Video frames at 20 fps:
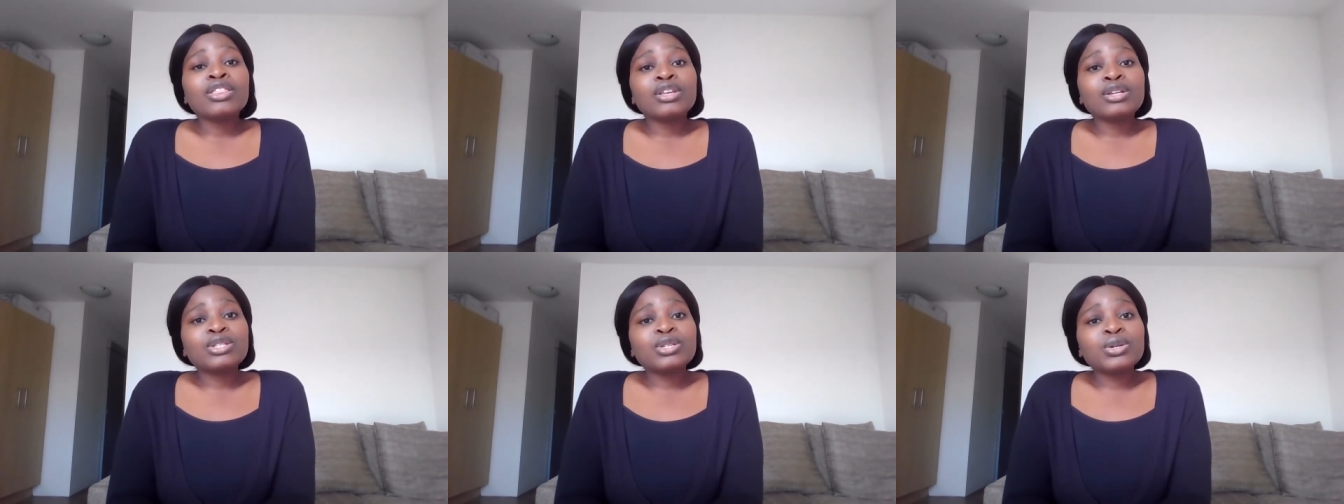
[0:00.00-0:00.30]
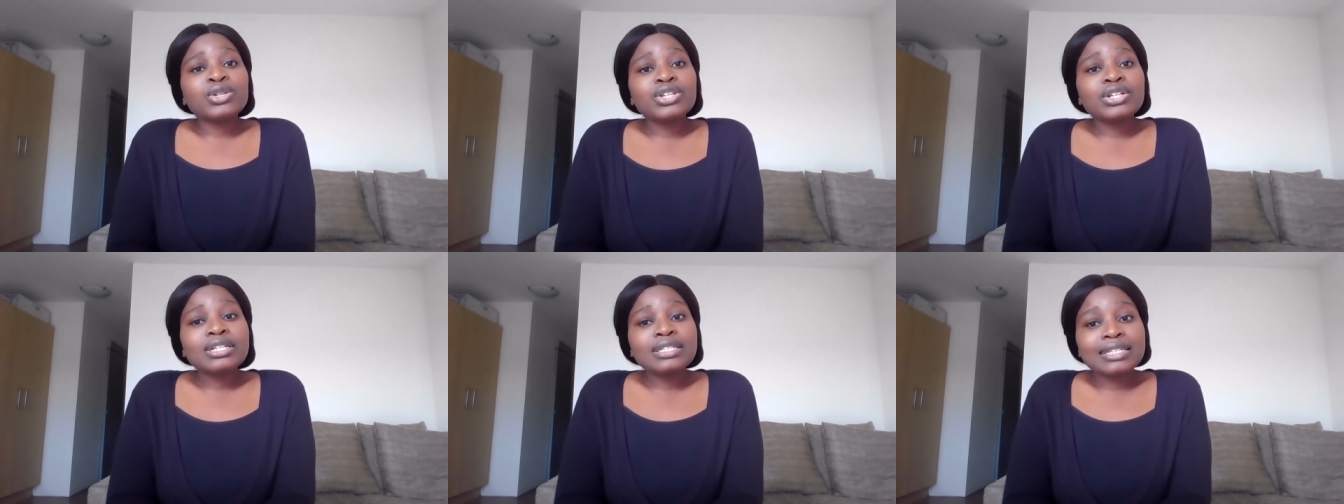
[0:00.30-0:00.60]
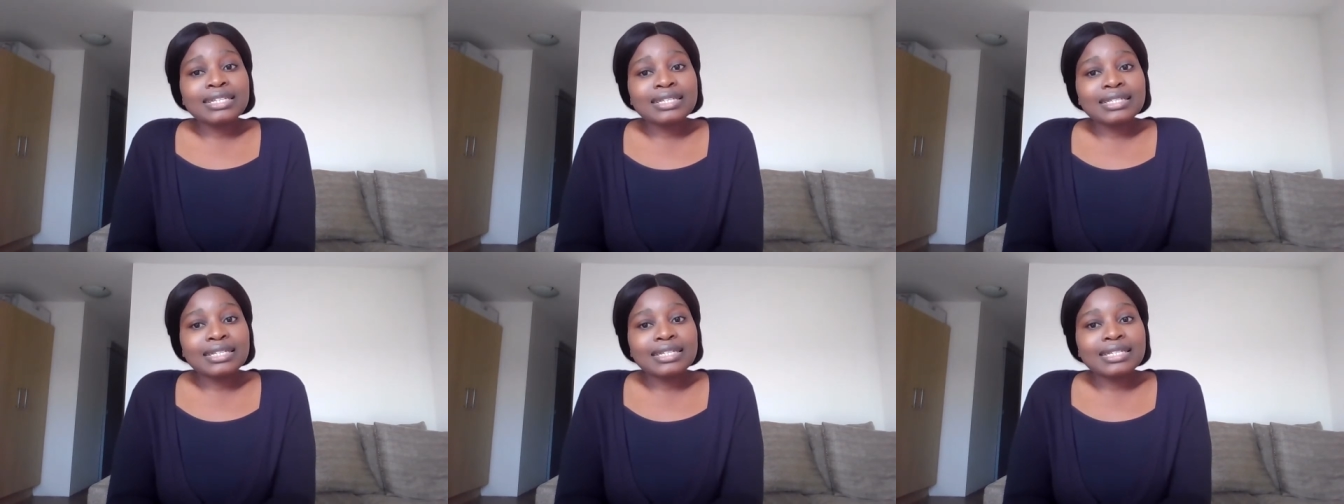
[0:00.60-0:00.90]
The social
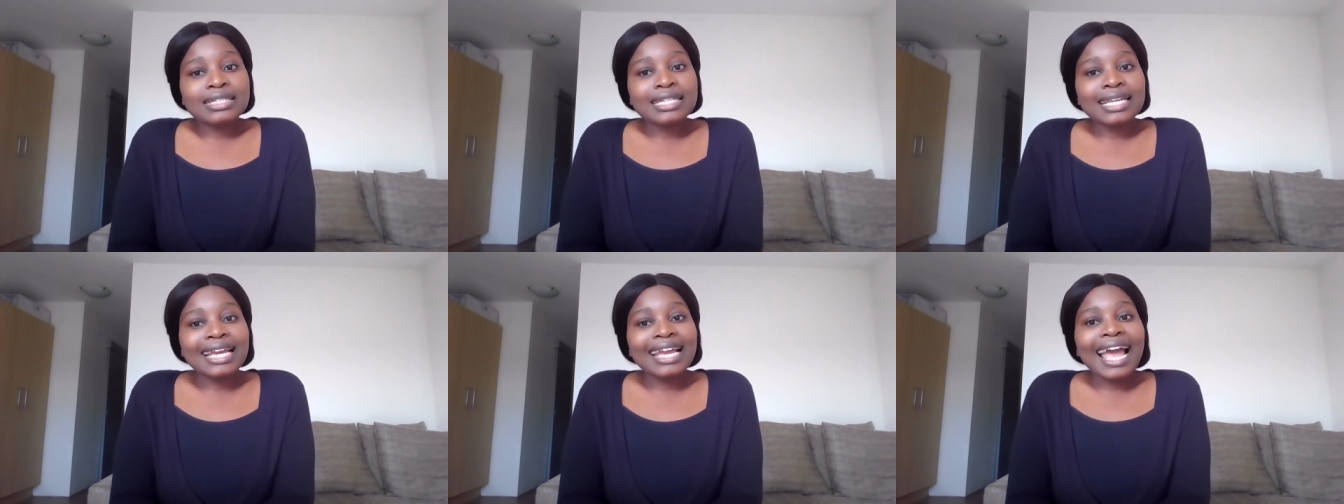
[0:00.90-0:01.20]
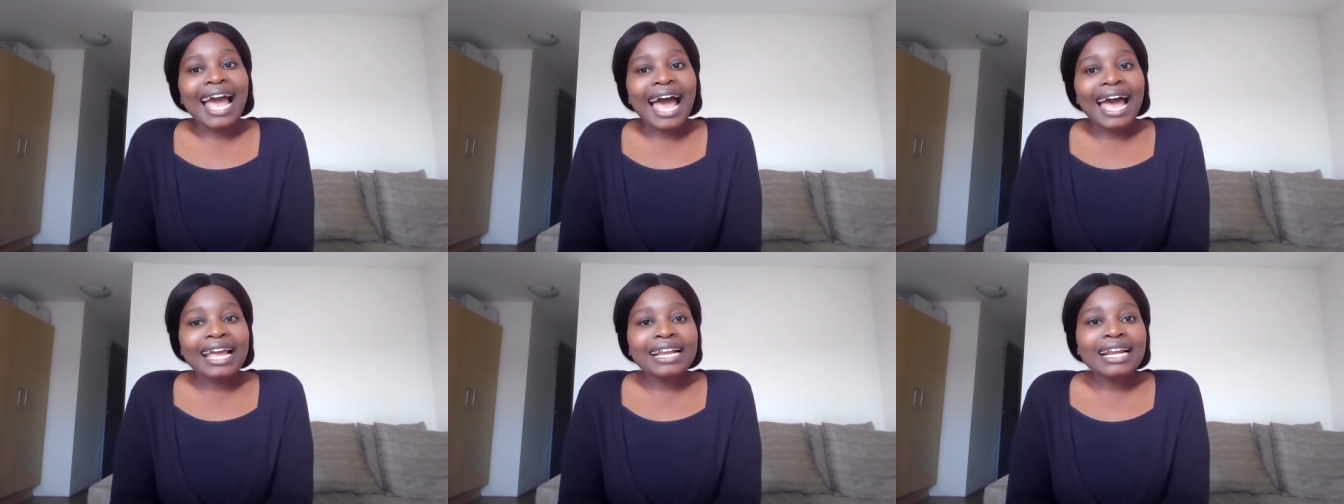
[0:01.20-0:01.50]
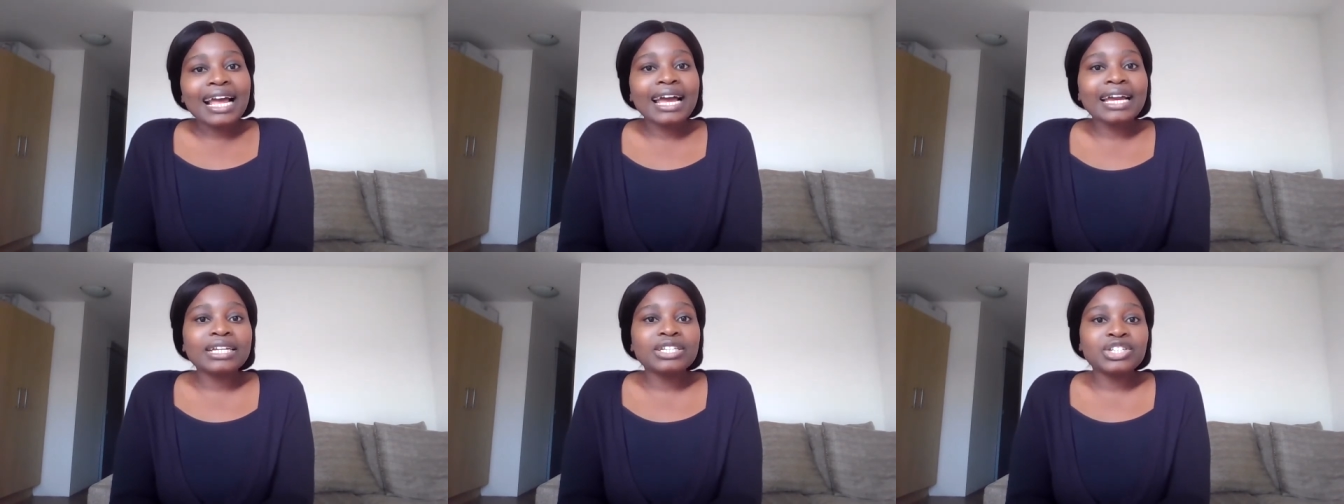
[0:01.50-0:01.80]
distancing
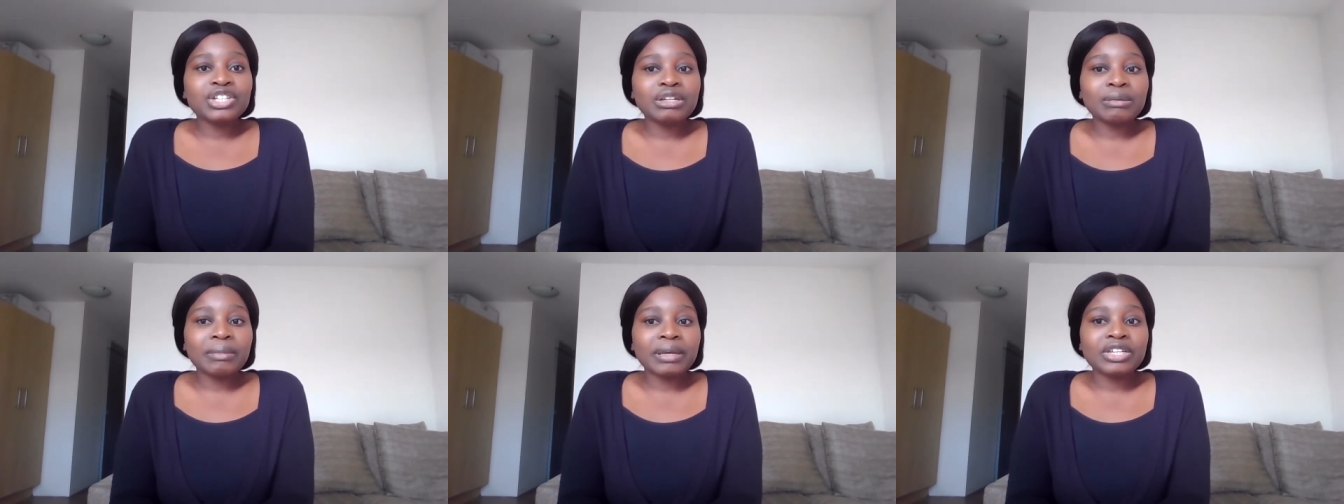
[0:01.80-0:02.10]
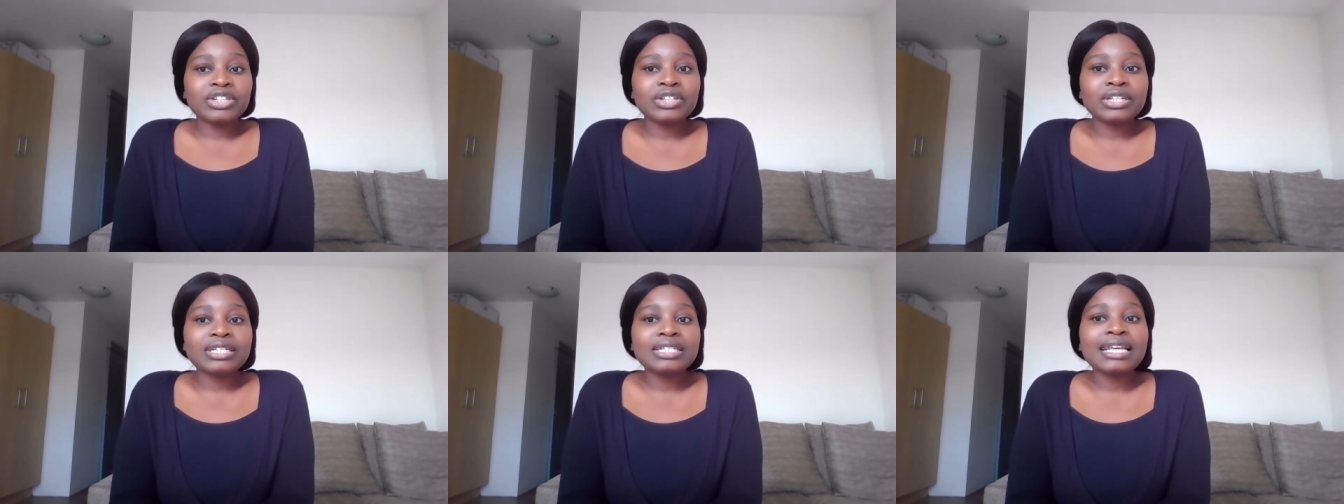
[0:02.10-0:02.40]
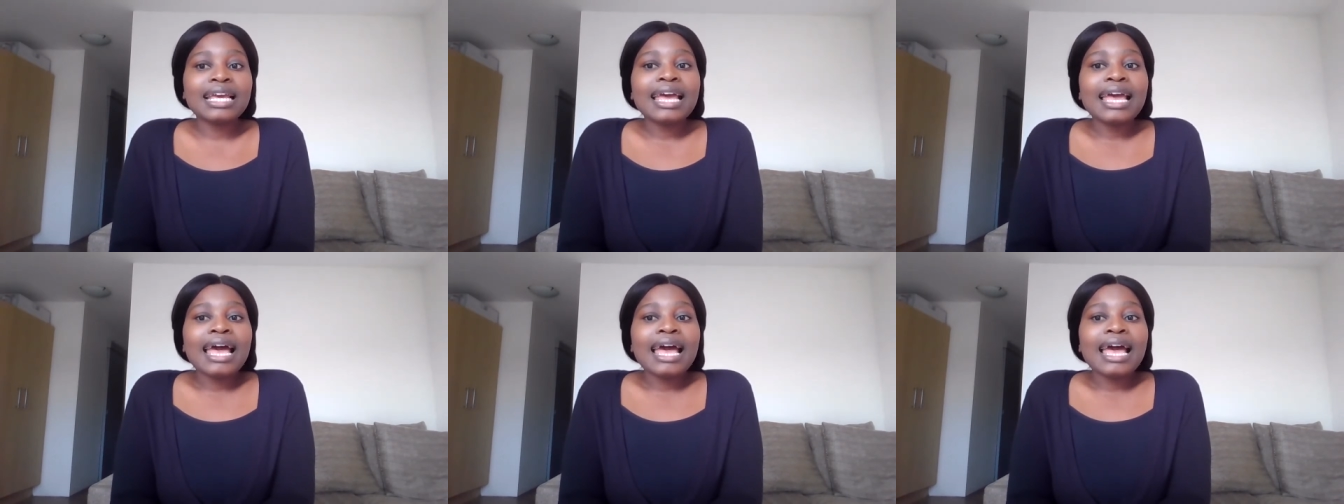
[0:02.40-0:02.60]
and hygiene measures